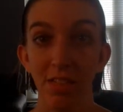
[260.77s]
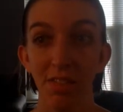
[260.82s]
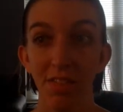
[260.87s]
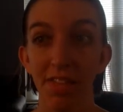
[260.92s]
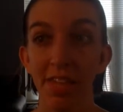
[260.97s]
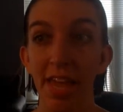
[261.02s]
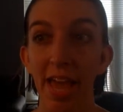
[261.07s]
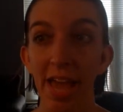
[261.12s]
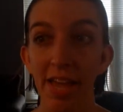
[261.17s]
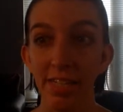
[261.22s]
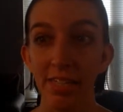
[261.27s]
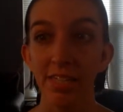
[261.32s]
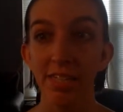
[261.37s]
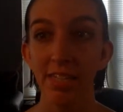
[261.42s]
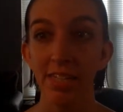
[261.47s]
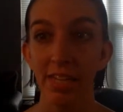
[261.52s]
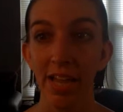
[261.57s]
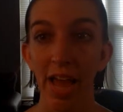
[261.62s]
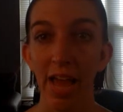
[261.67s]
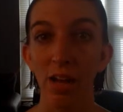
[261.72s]
The
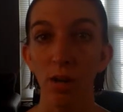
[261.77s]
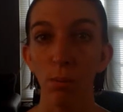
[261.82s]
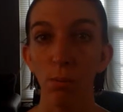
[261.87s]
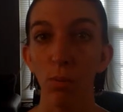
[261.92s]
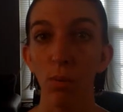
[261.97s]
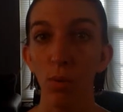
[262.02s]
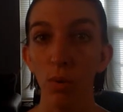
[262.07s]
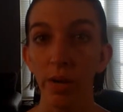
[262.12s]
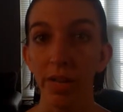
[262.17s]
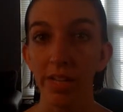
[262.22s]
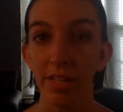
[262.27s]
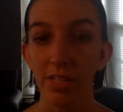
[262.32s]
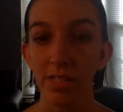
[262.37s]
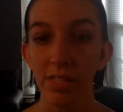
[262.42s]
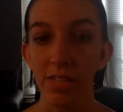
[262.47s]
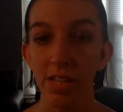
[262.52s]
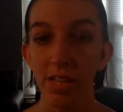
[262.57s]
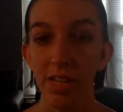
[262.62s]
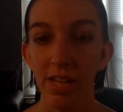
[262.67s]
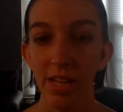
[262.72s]
ending had a
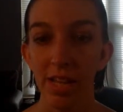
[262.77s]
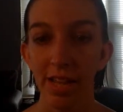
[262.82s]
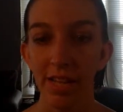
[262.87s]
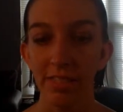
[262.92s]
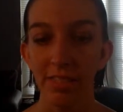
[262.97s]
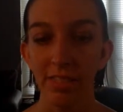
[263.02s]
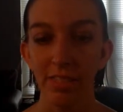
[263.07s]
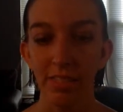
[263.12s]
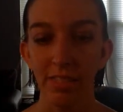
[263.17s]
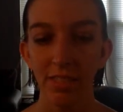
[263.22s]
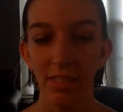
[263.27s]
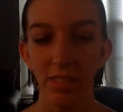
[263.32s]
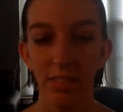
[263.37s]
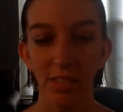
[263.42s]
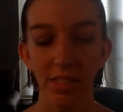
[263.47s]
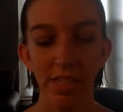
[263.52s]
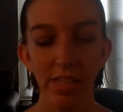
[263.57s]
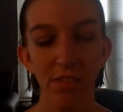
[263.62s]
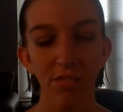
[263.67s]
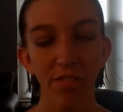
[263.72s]
point. It didn't
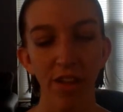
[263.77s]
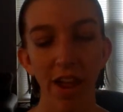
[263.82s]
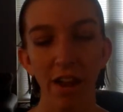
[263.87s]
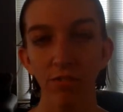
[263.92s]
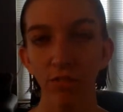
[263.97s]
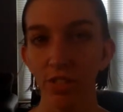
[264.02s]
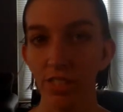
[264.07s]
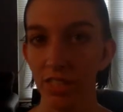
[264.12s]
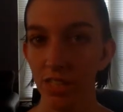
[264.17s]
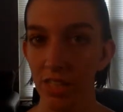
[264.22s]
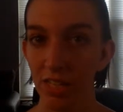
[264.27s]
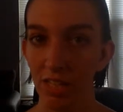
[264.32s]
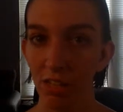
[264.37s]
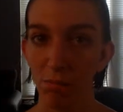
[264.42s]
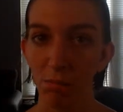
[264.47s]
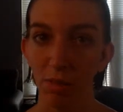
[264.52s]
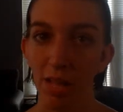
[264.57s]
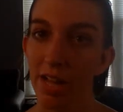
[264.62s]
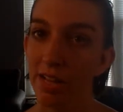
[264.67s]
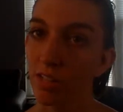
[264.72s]
leave everything
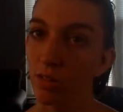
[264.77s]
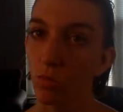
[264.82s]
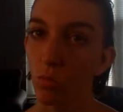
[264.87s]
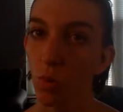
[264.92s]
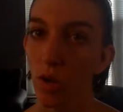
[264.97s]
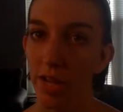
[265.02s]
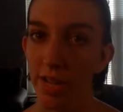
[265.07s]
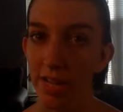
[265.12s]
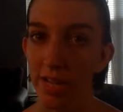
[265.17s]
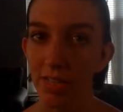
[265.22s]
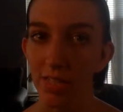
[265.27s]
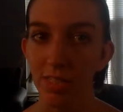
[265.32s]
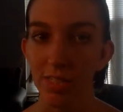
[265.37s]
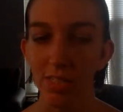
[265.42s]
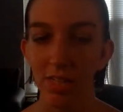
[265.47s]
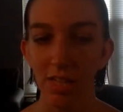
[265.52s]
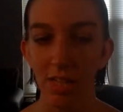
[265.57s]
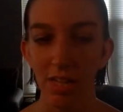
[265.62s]
in black and white,